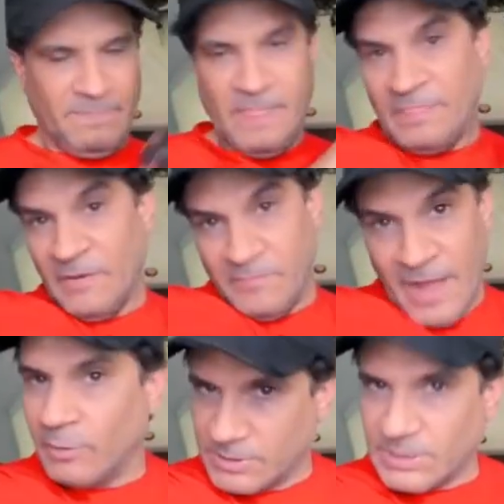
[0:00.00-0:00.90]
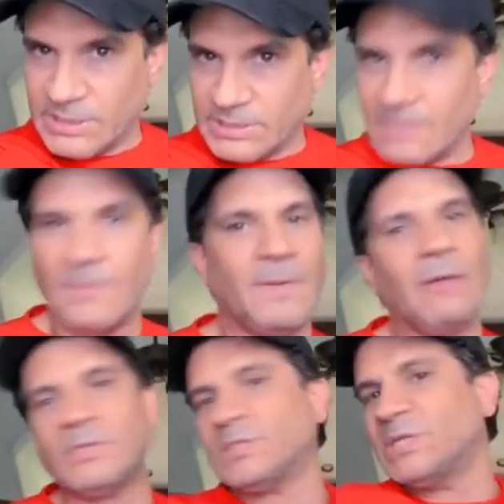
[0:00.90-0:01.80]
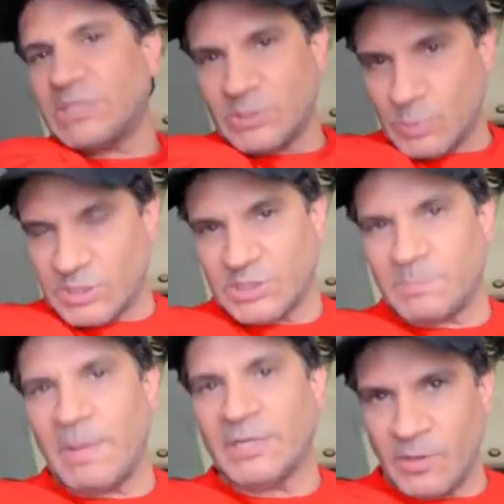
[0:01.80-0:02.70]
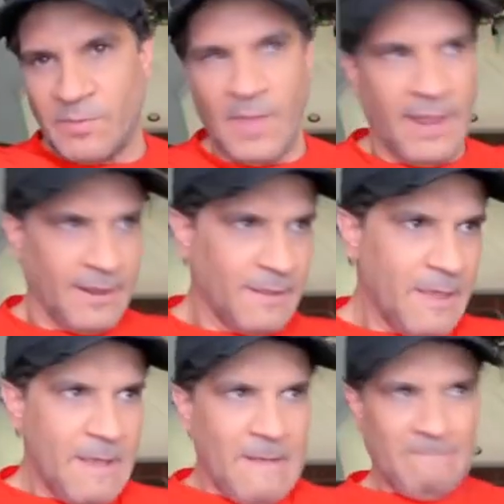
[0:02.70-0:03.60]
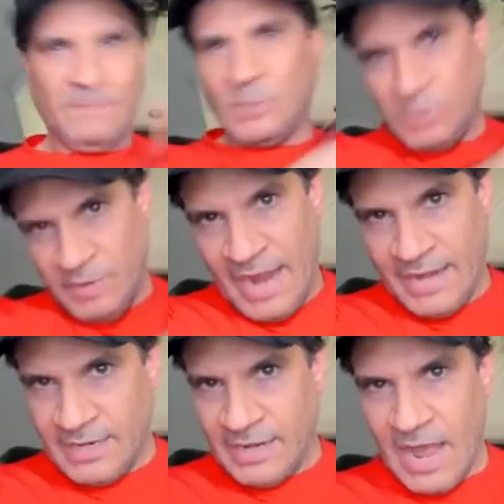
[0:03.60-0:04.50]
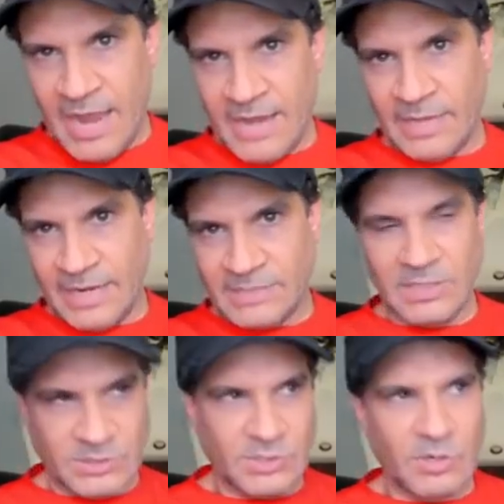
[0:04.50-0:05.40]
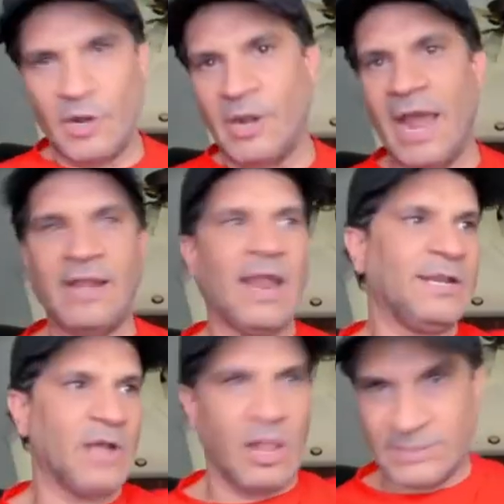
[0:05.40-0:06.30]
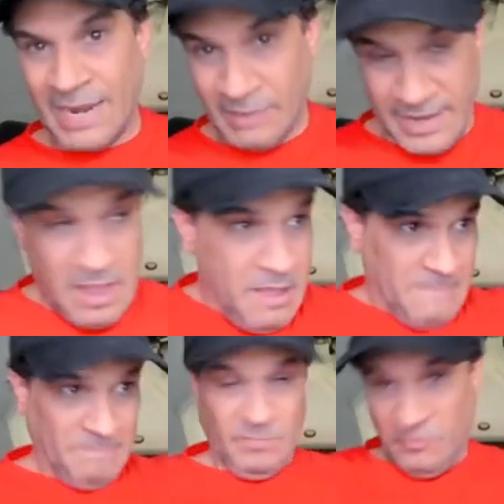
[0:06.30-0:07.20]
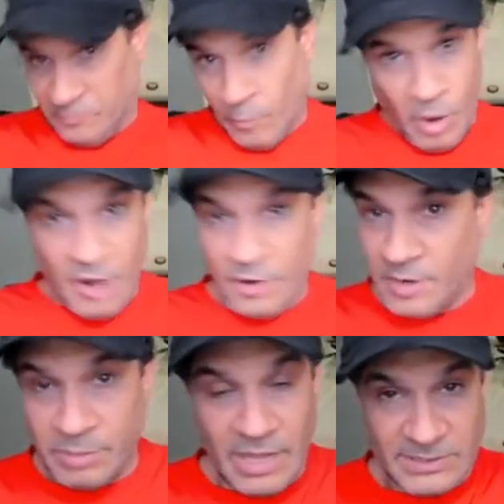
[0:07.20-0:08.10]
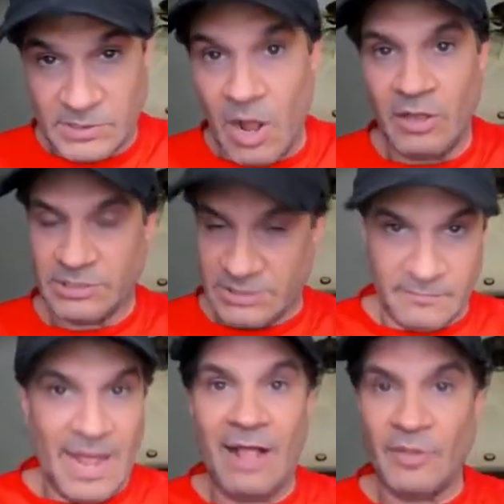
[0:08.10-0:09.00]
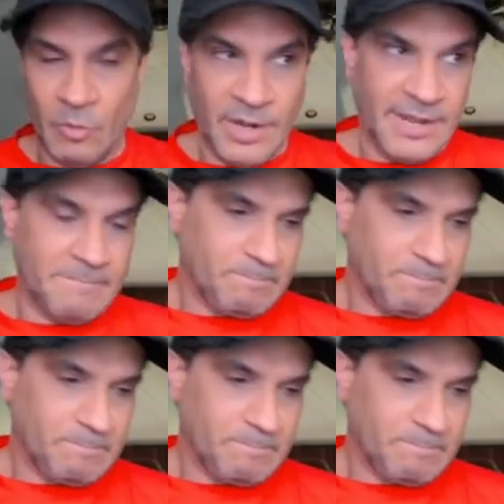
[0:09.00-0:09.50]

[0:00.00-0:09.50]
that the Founders Edition. The Founders Edition was a special thing. $299, like I said, it's $299. It had like $400+ of value in it.